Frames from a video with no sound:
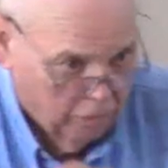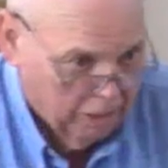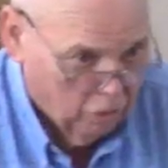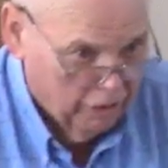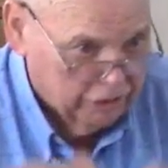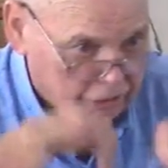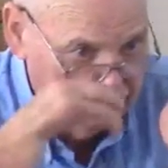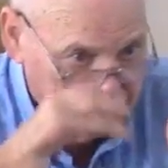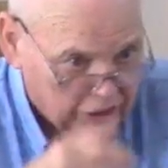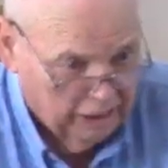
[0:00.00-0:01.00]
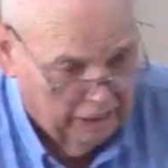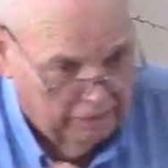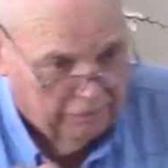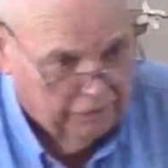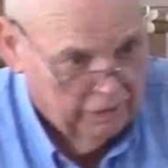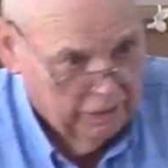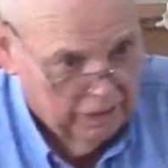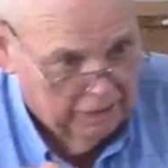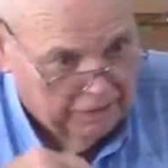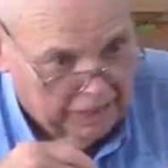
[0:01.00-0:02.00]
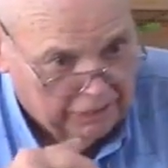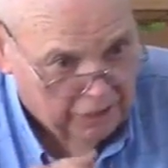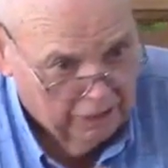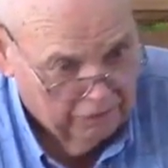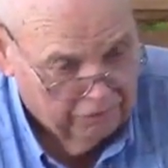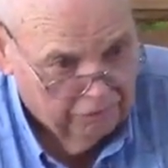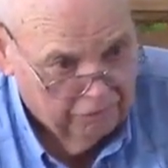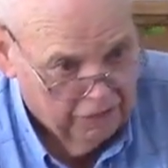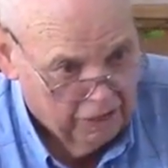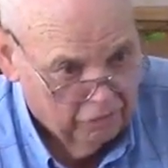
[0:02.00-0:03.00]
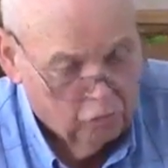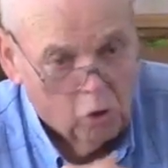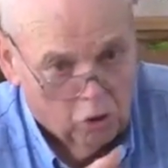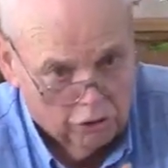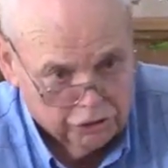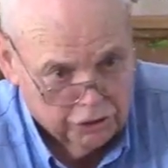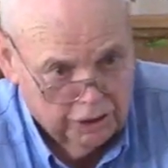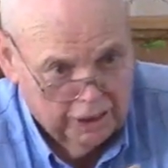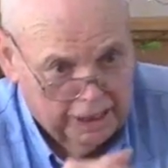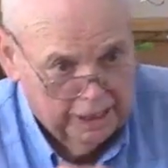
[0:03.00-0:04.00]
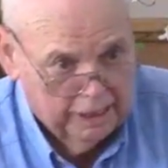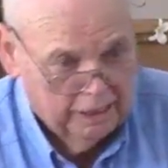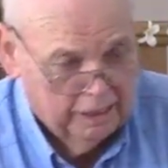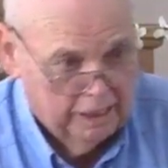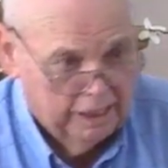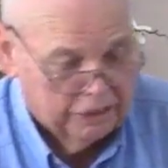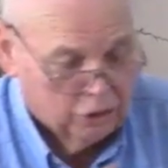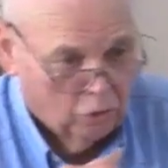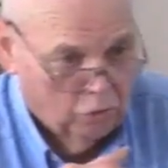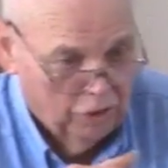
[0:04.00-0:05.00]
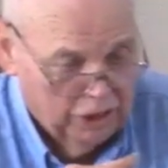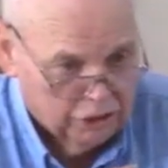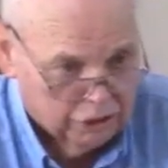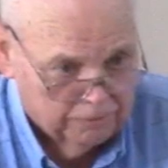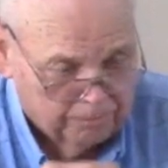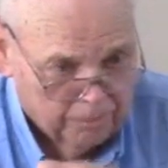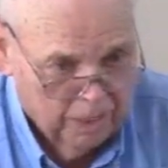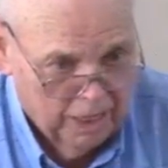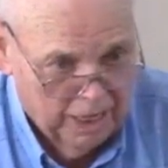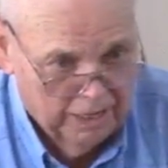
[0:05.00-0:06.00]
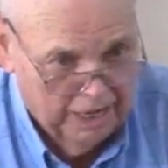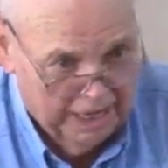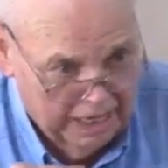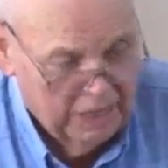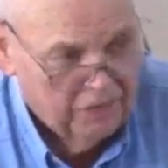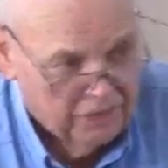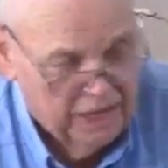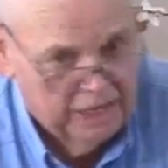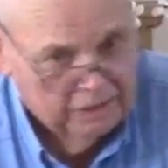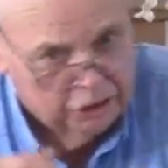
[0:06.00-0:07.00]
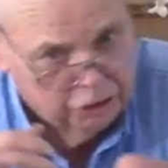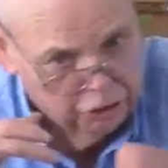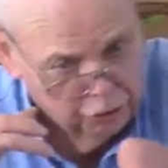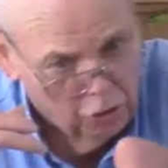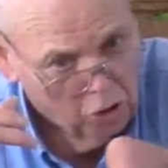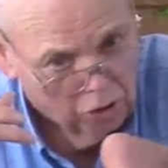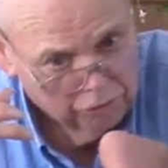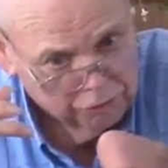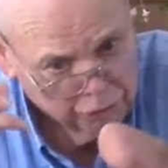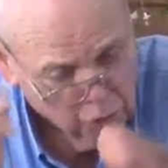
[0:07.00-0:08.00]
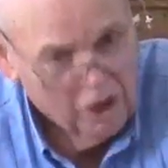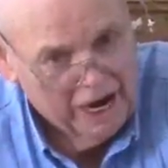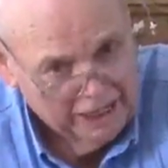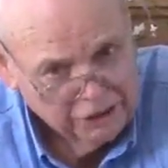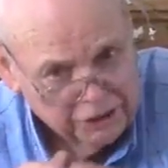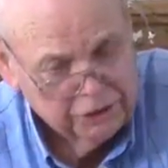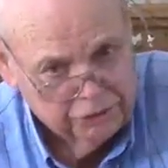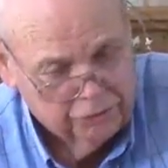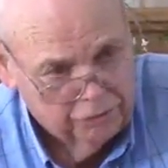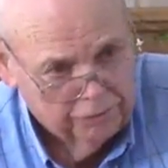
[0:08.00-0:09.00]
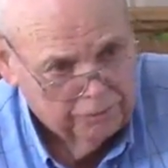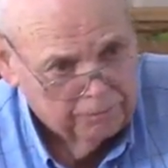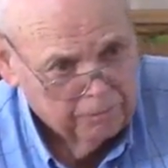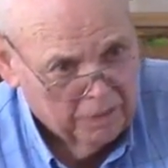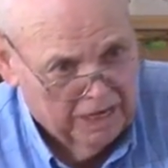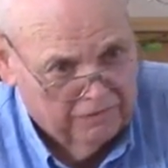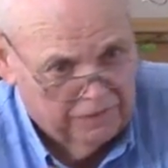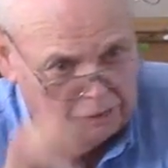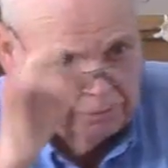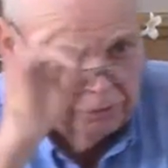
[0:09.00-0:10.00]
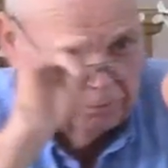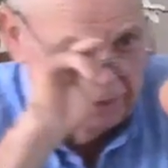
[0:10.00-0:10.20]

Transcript: by grace are you saved, and that not of not of works. Amen. And so listen, anything that you are trying to do if it's put